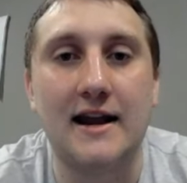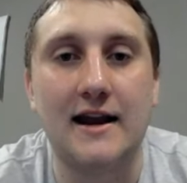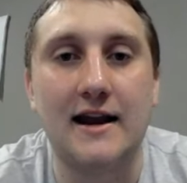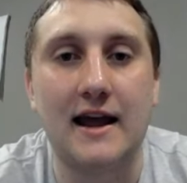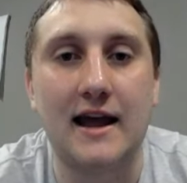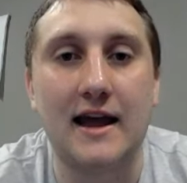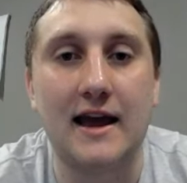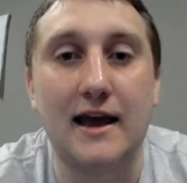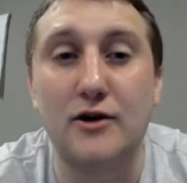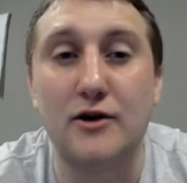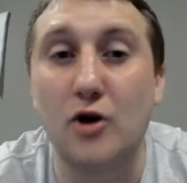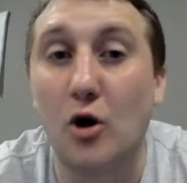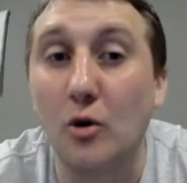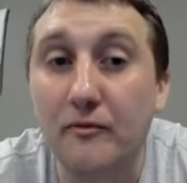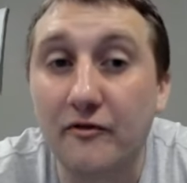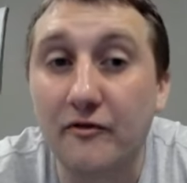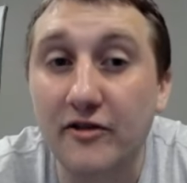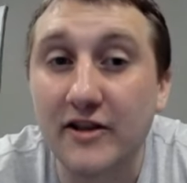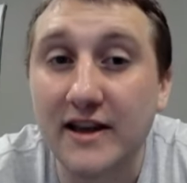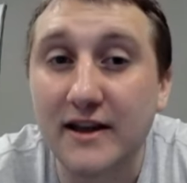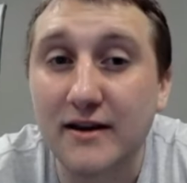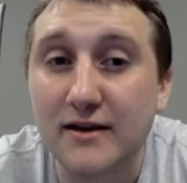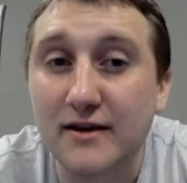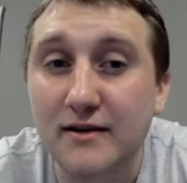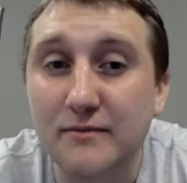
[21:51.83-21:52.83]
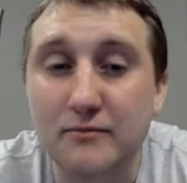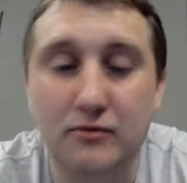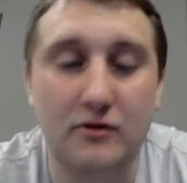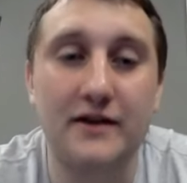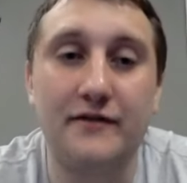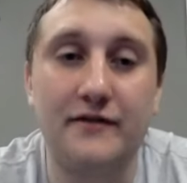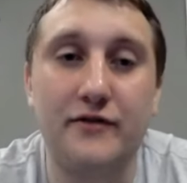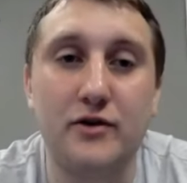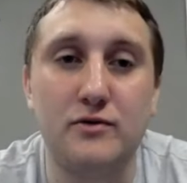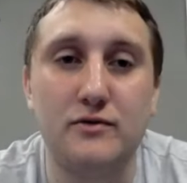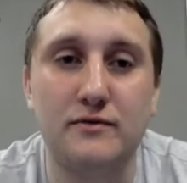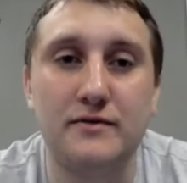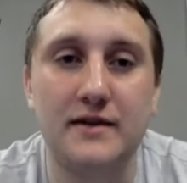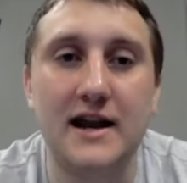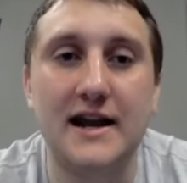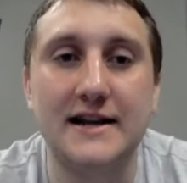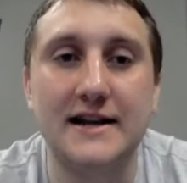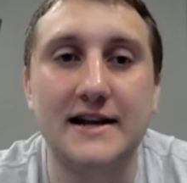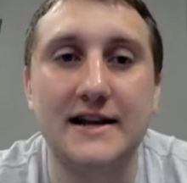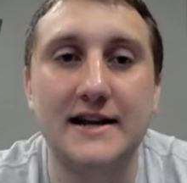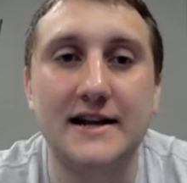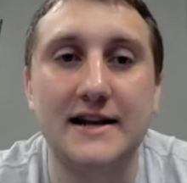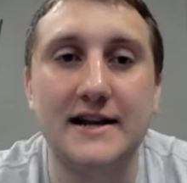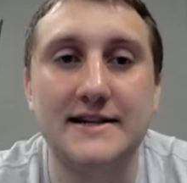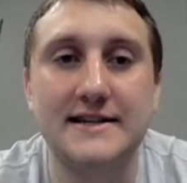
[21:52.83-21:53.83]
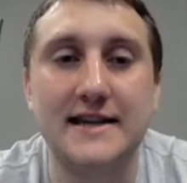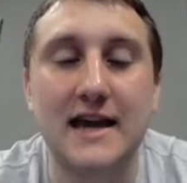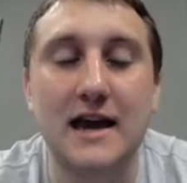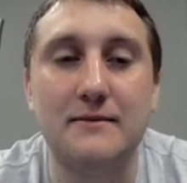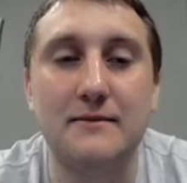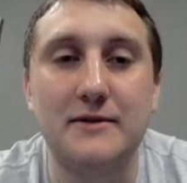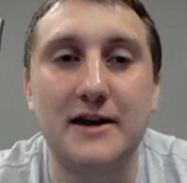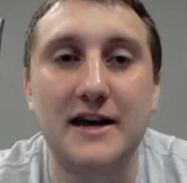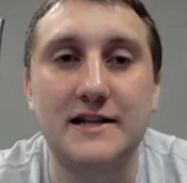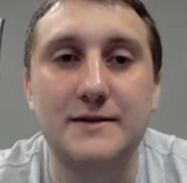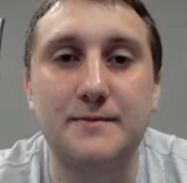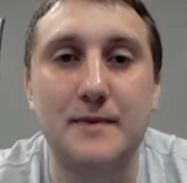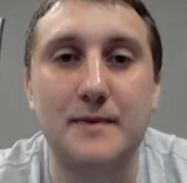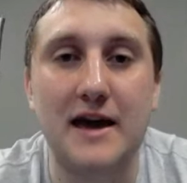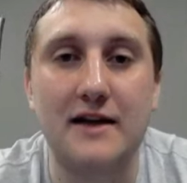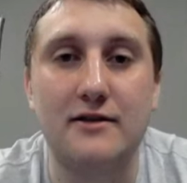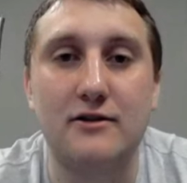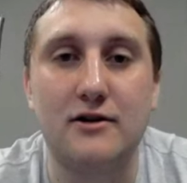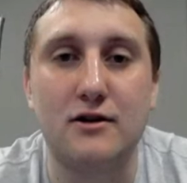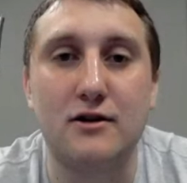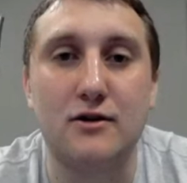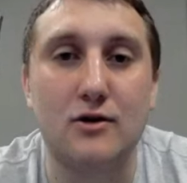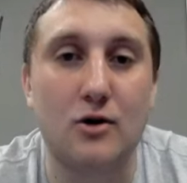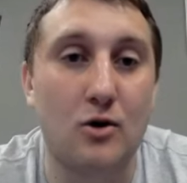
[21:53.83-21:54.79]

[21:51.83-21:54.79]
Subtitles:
and hopefully preview the next game against Baylor,